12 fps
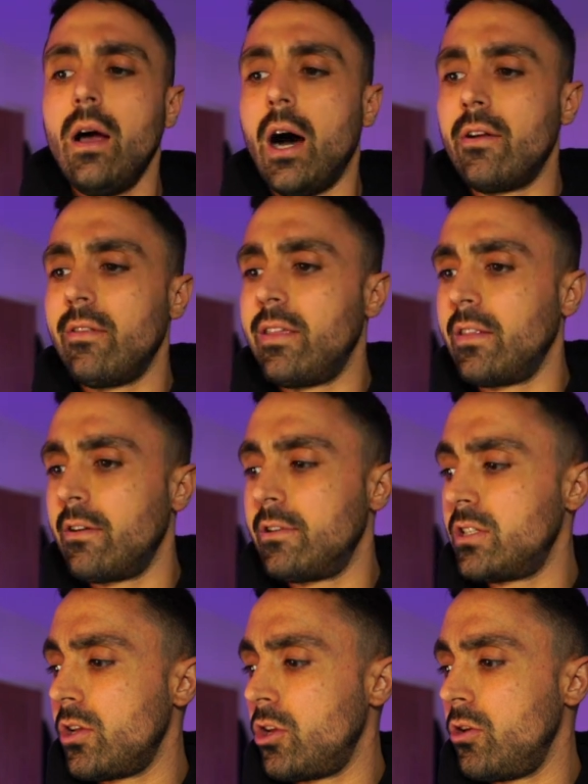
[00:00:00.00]
I don't think there
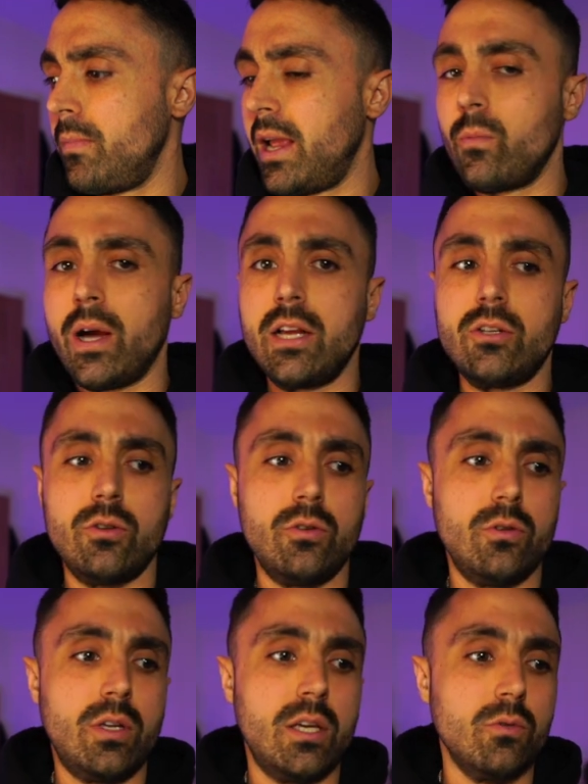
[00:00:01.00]
is a humane way
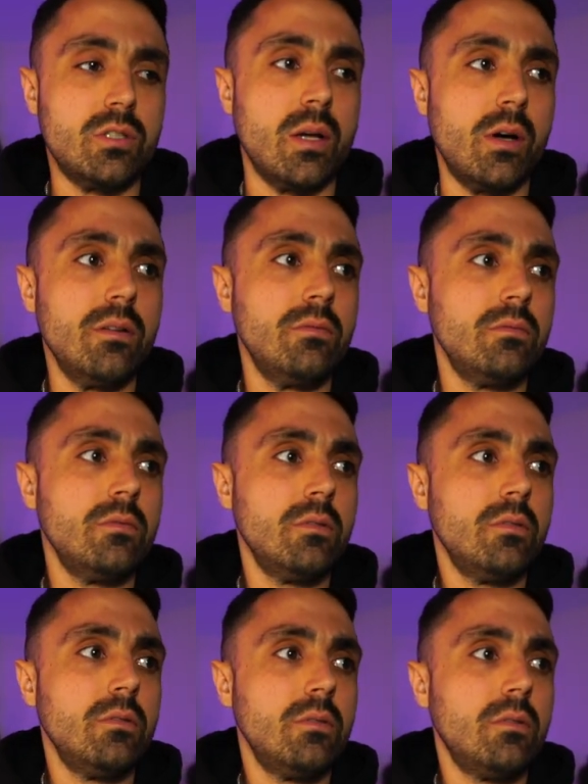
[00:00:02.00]
to kill someone.
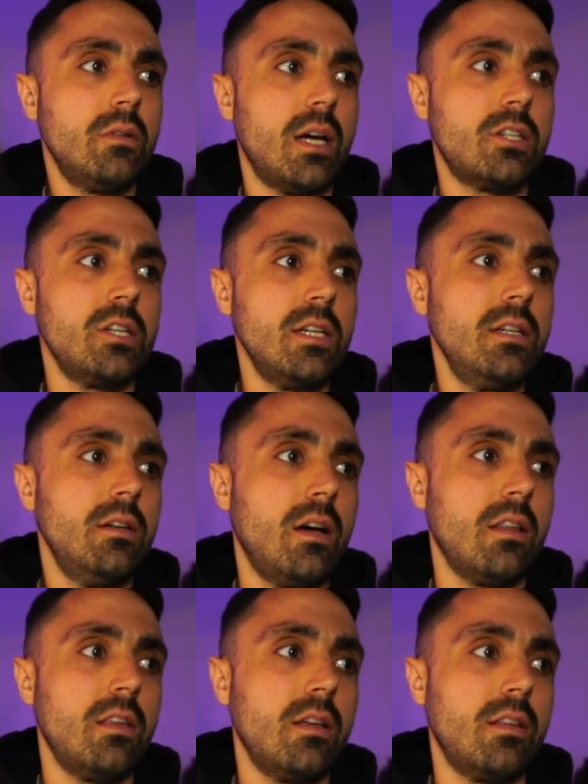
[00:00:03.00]
Actually,
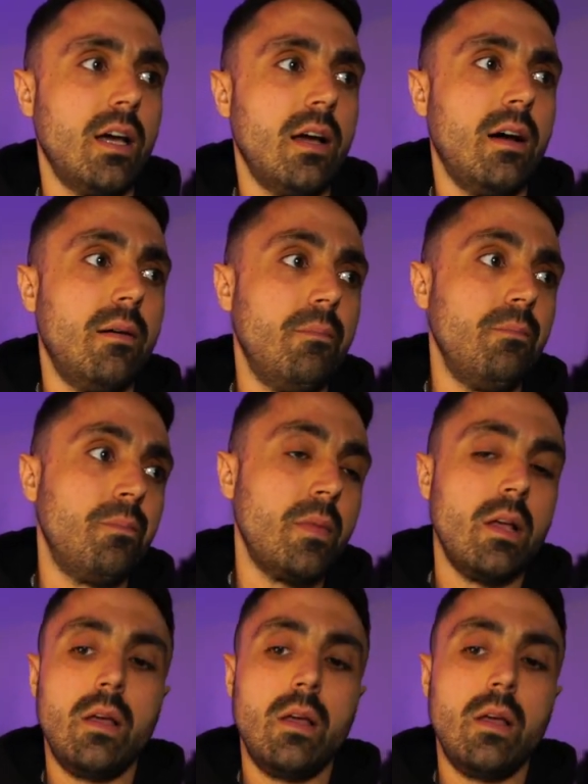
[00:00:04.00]
I think that um,